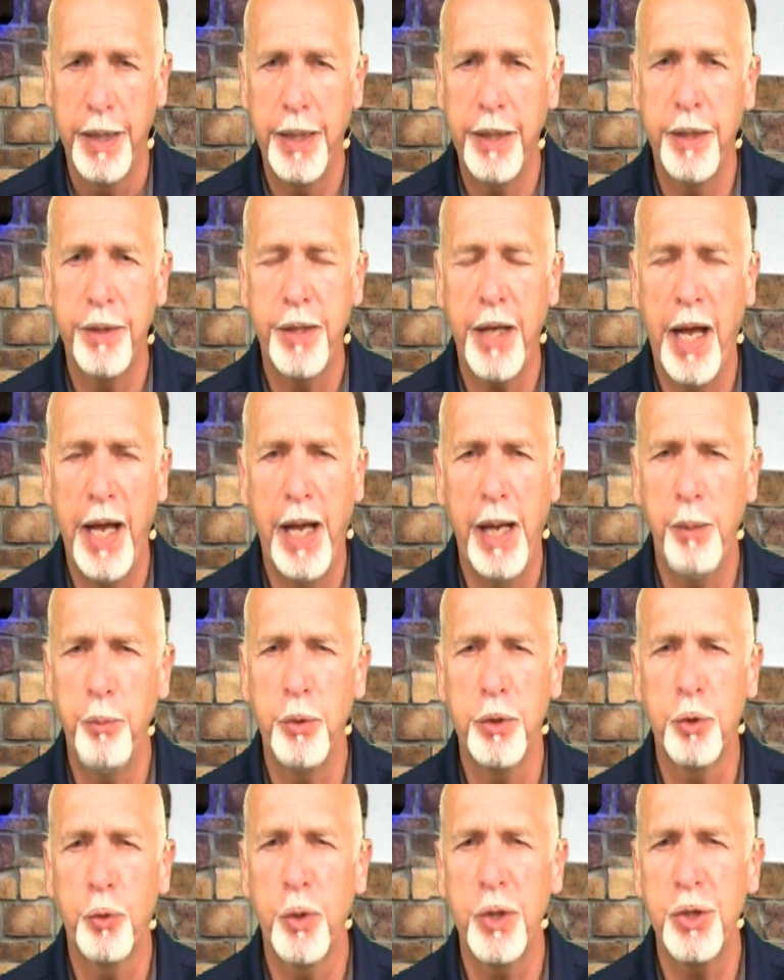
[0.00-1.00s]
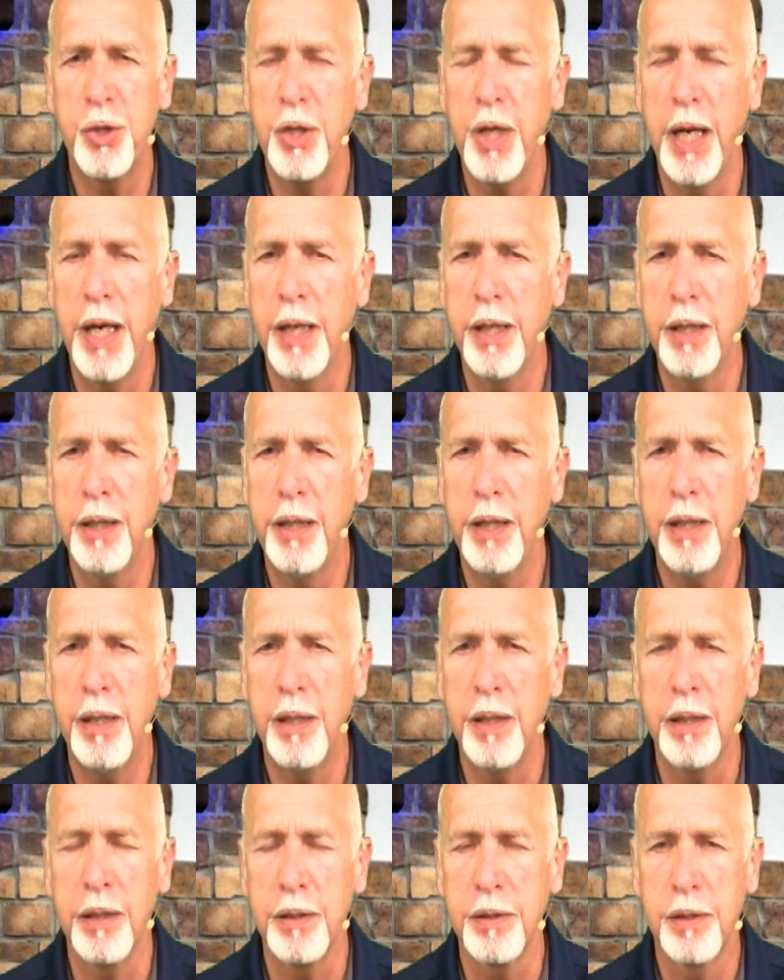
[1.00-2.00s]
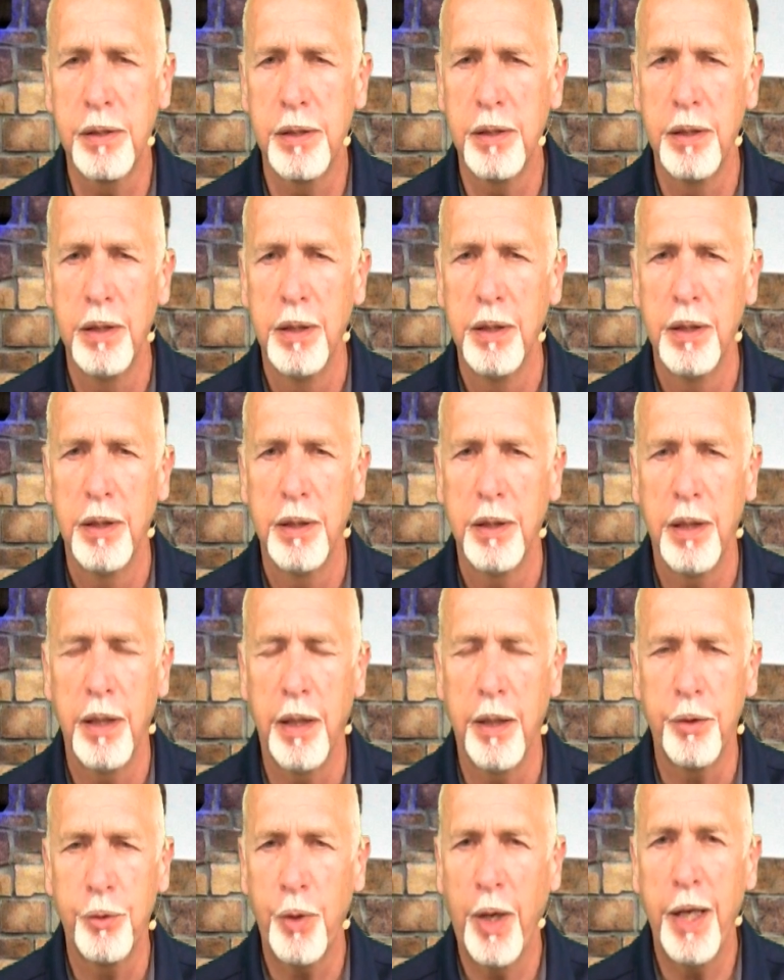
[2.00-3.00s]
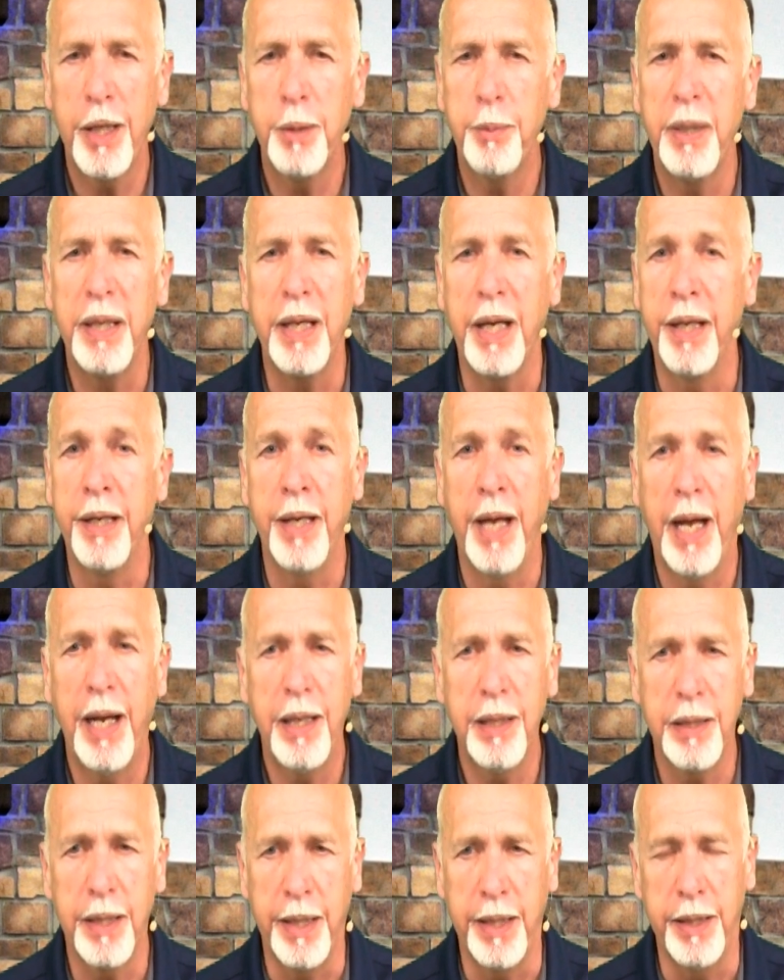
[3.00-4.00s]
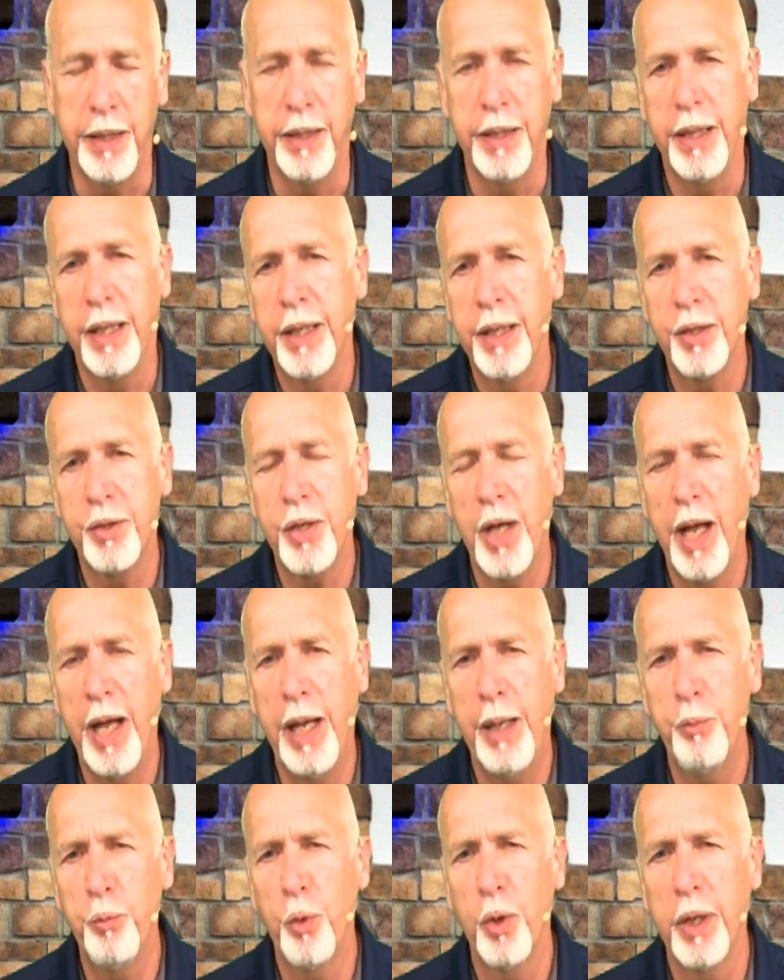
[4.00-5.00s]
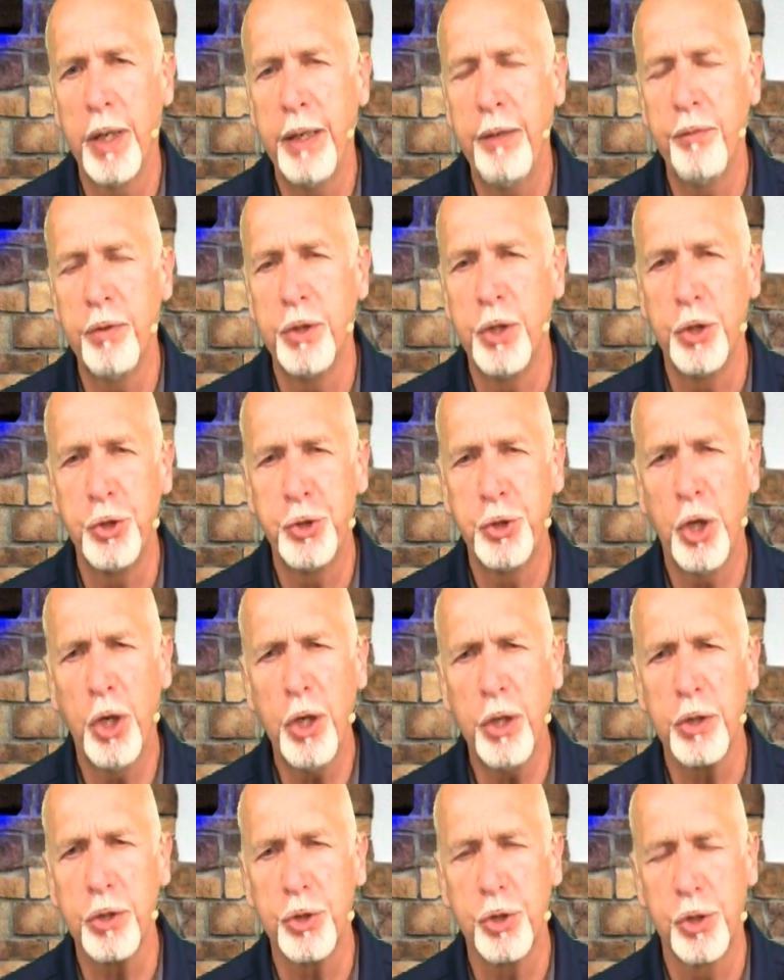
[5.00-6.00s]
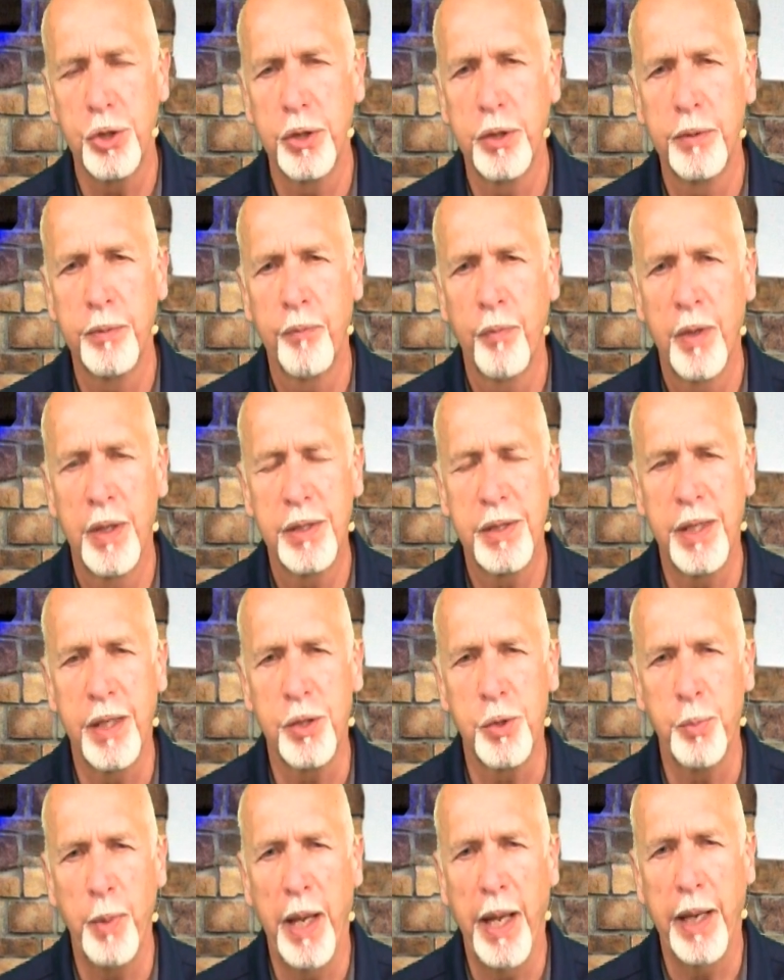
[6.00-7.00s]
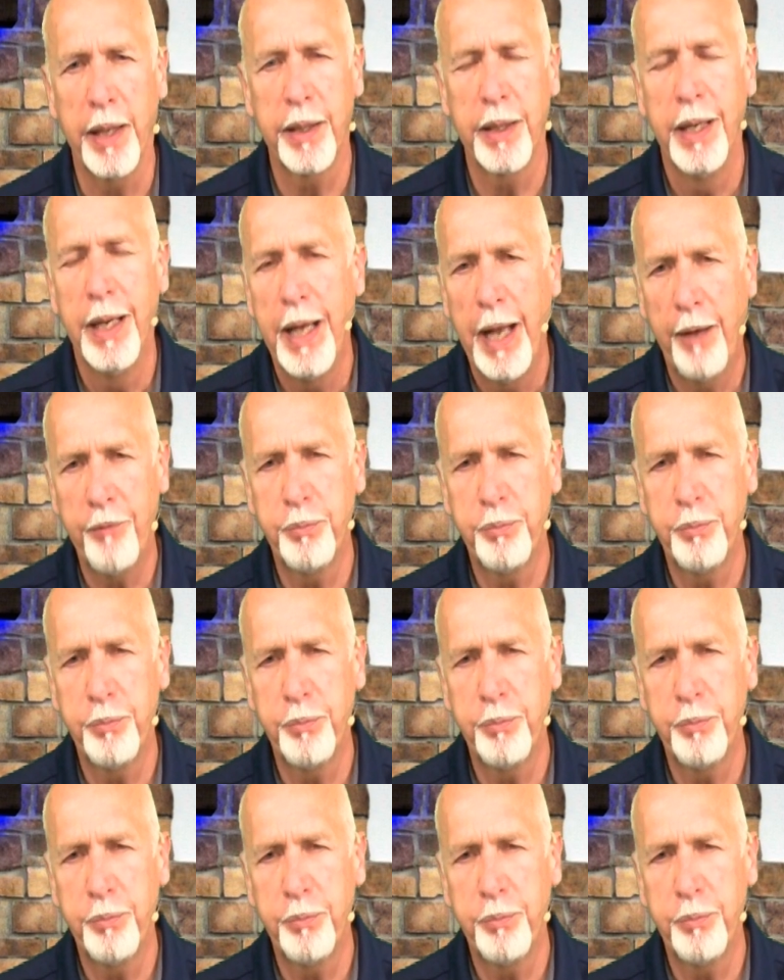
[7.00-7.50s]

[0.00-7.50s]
In a time when Christianity is uh, trying to be annihilated. In a time where even the church sits back.